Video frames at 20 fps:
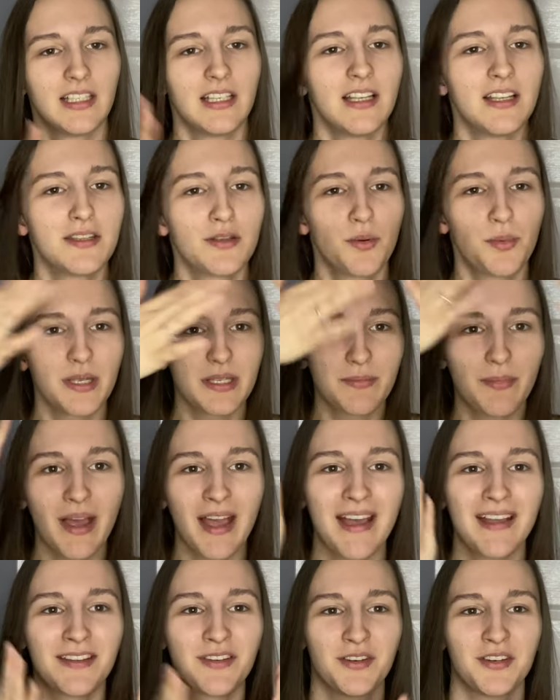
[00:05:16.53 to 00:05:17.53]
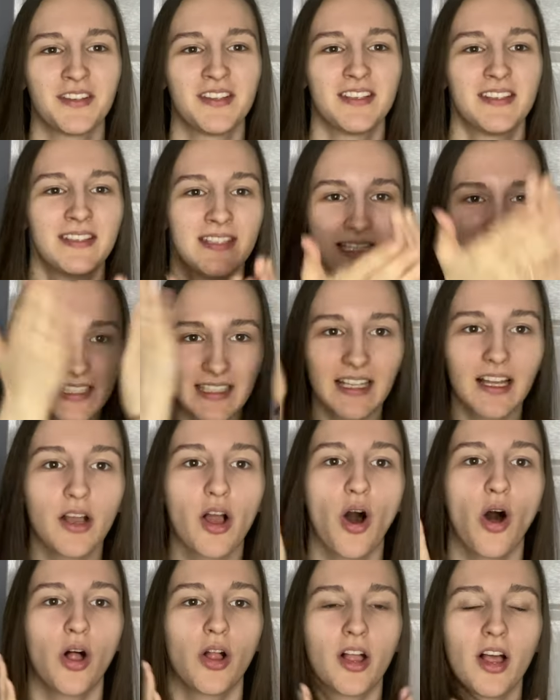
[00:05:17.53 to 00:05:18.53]
it's always better to see it like
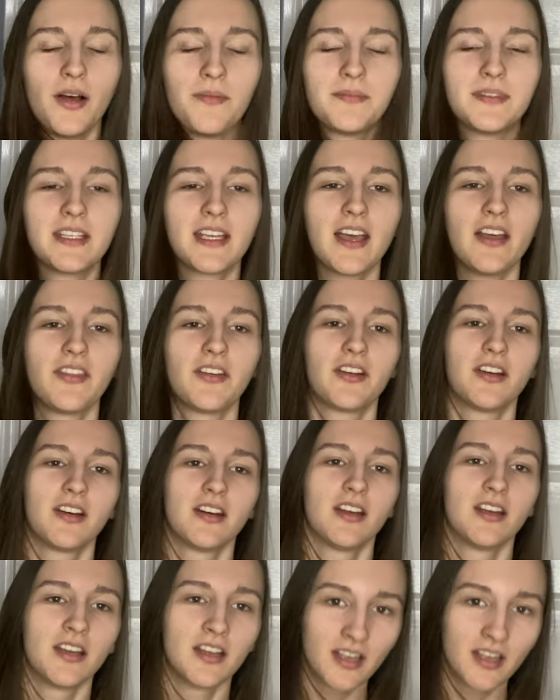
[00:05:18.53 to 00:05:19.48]
all come together.